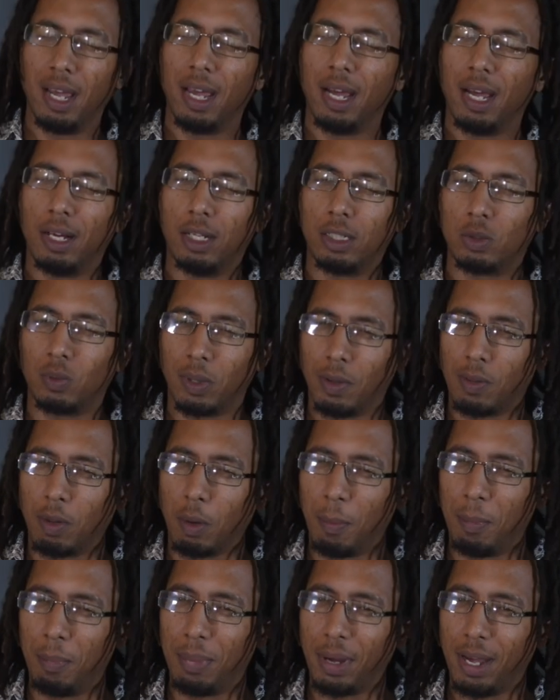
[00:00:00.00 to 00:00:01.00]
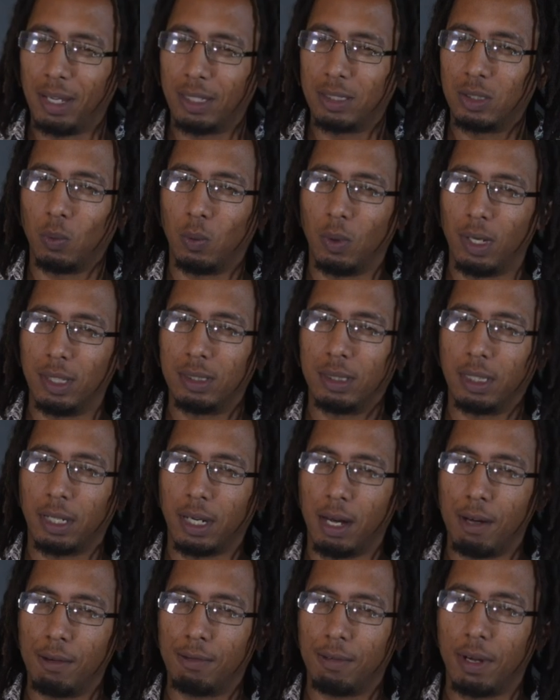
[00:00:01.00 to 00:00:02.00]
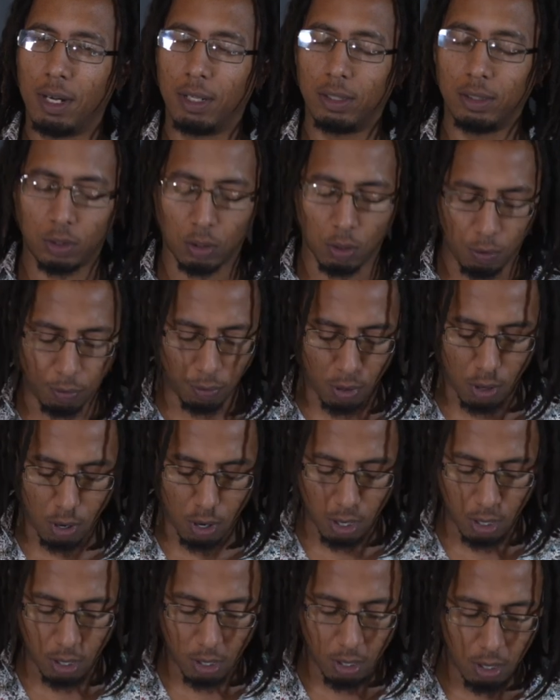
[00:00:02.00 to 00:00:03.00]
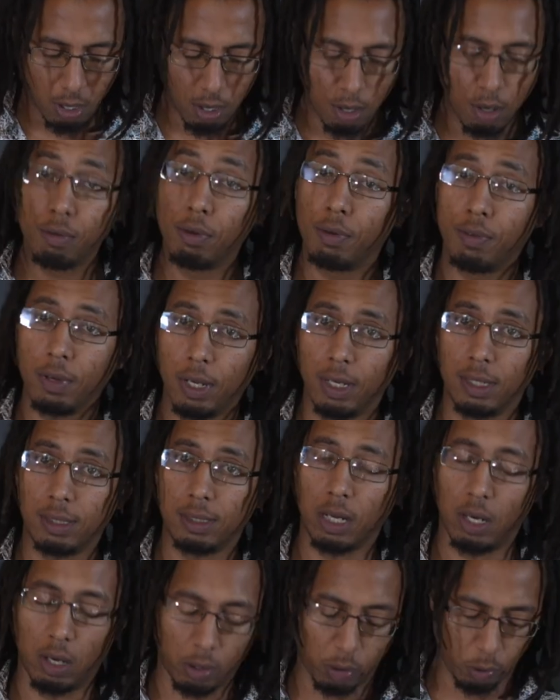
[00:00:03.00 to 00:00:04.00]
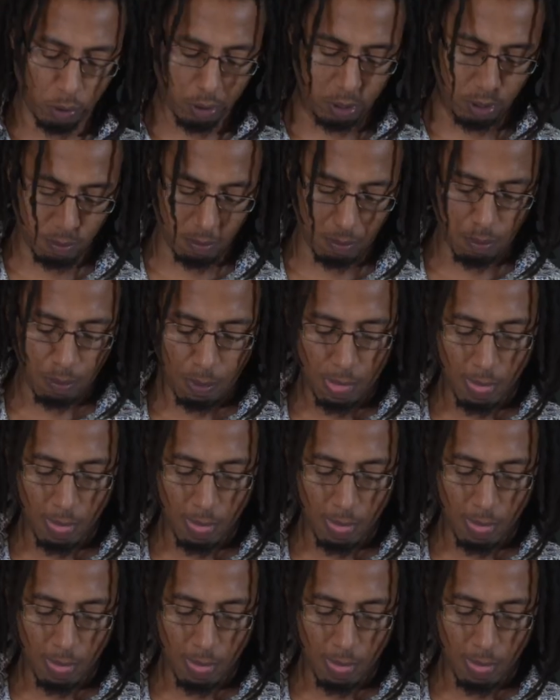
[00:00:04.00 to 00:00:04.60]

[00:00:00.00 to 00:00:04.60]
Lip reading: It is one of the best ones that I've found so far for vegan sour cream.